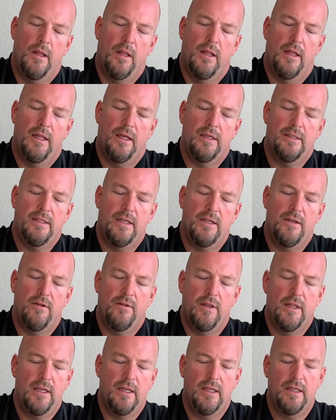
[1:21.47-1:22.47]
Like I said, don't
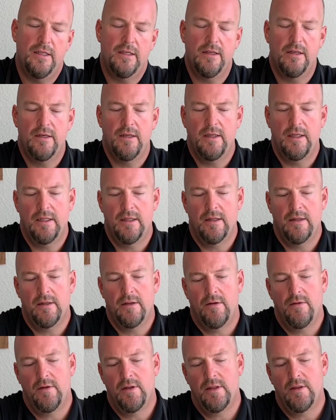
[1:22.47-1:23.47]
let it don't let